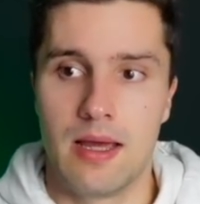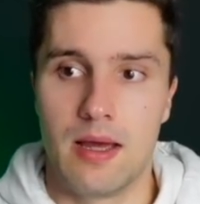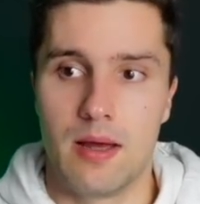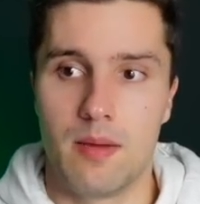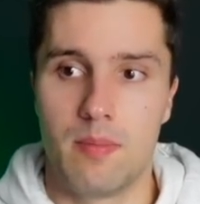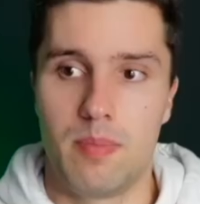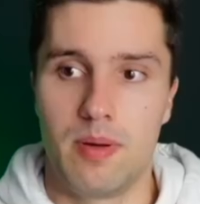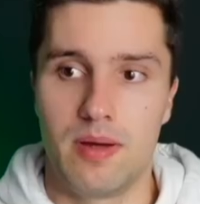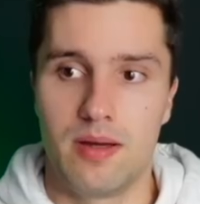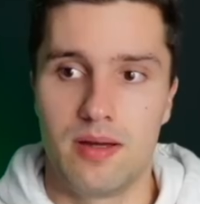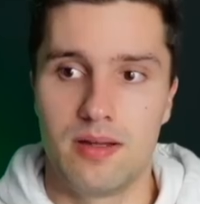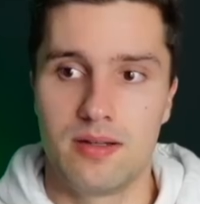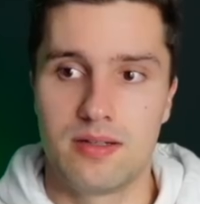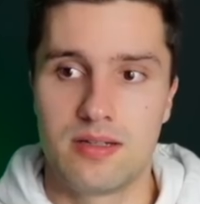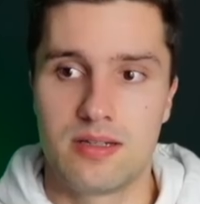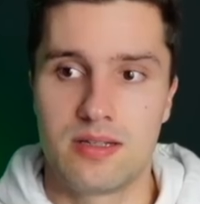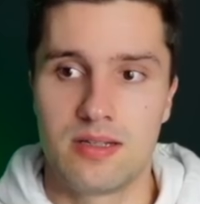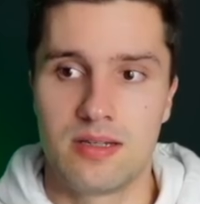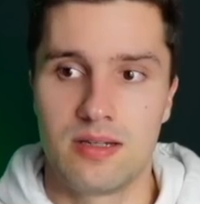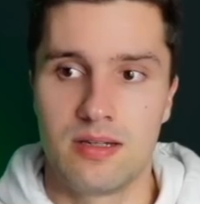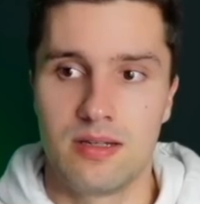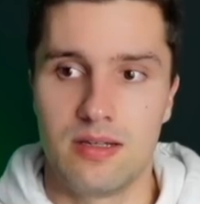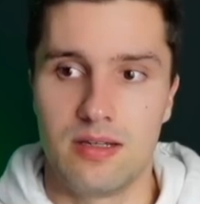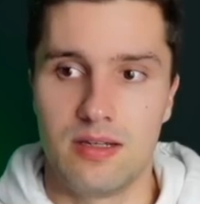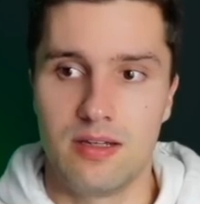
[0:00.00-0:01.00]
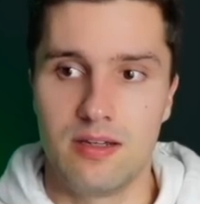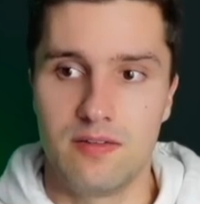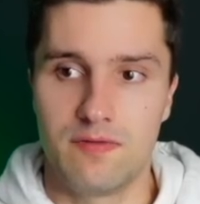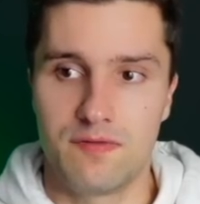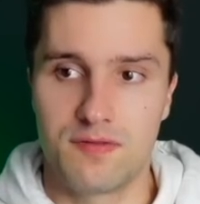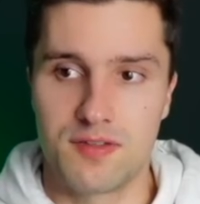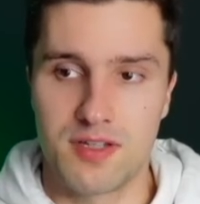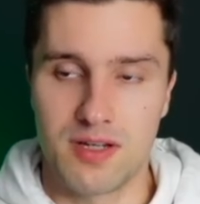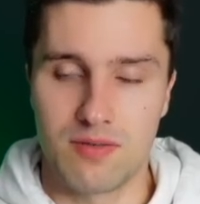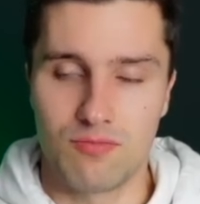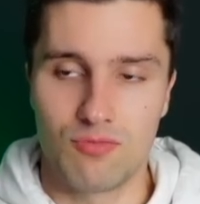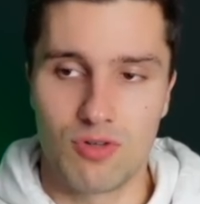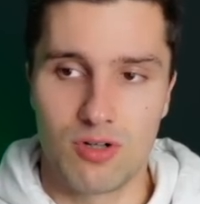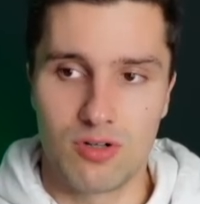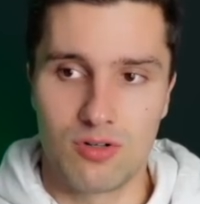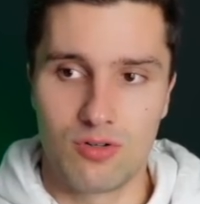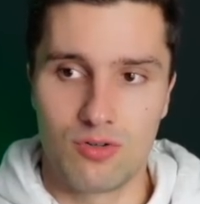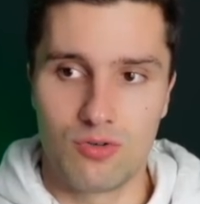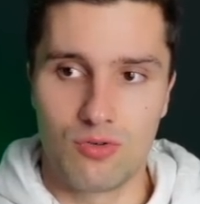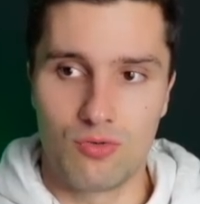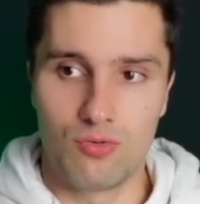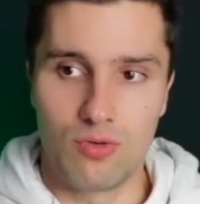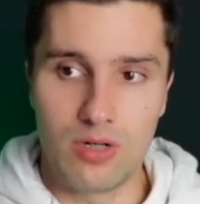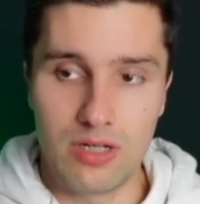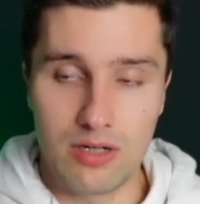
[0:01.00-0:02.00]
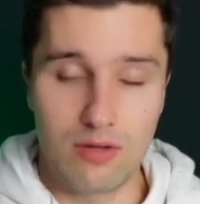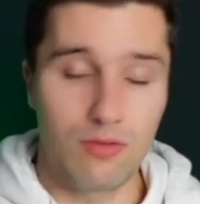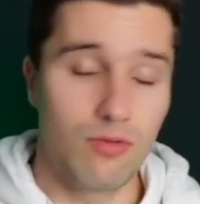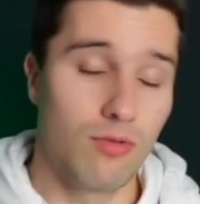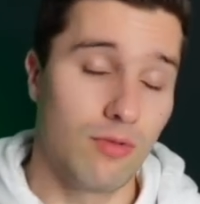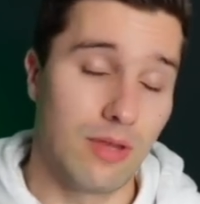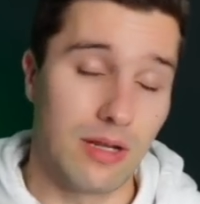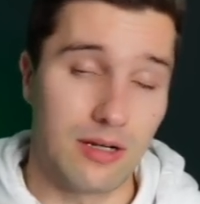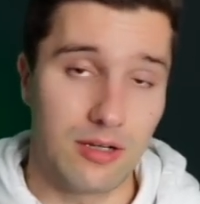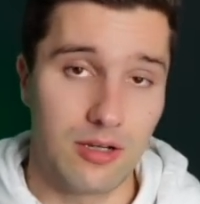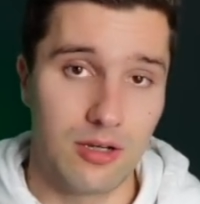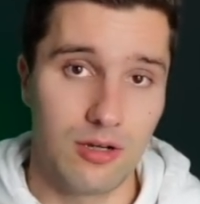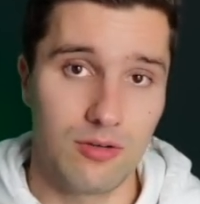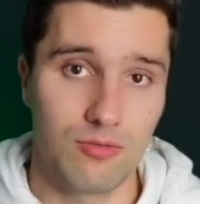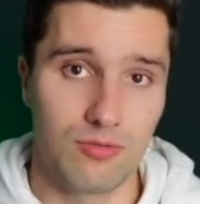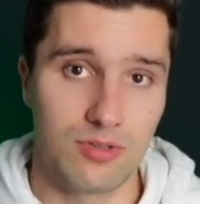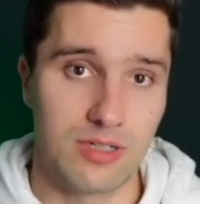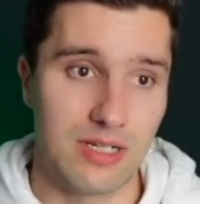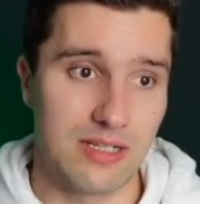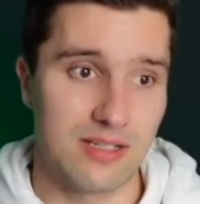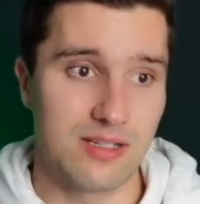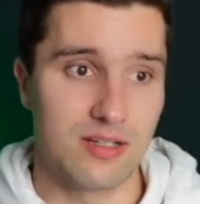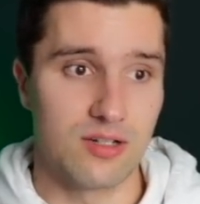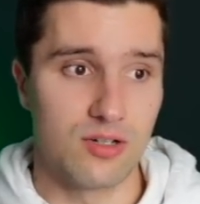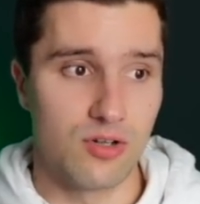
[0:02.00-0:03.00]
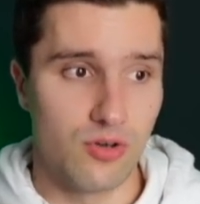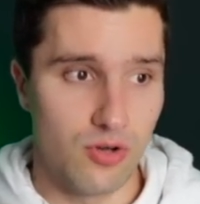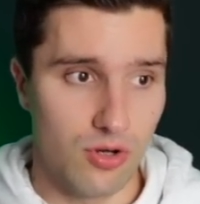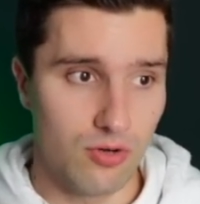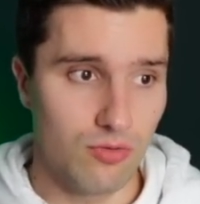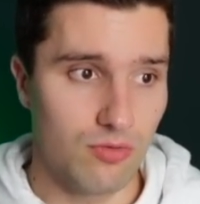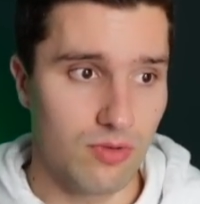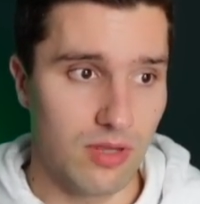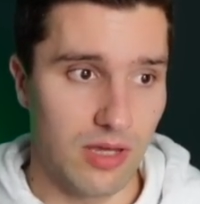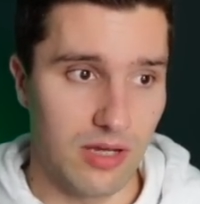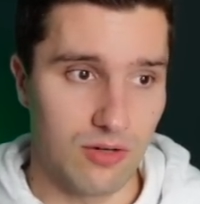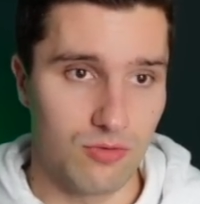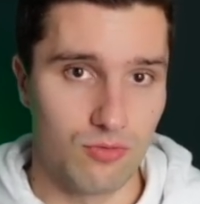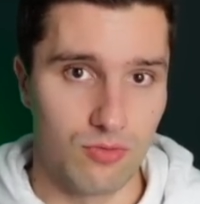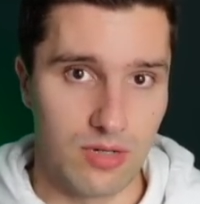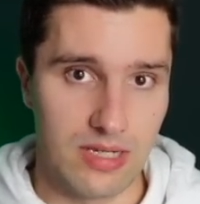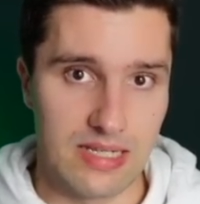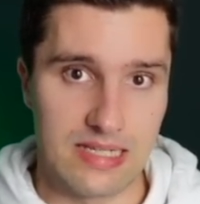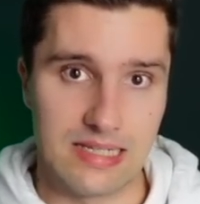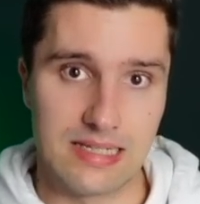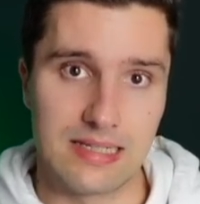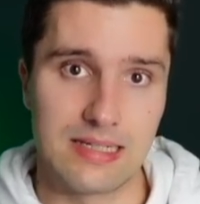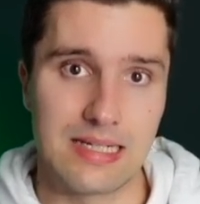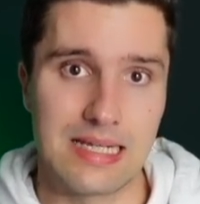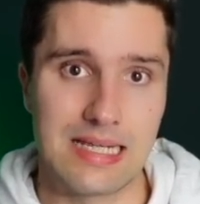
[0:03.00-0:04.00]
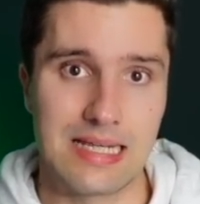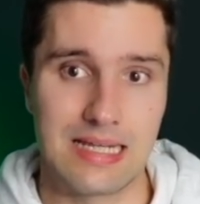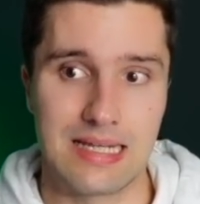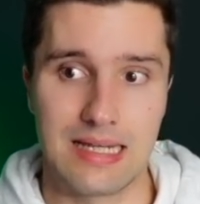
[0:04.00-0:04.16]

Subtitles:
but if someone reading through that code doesn't know that reason,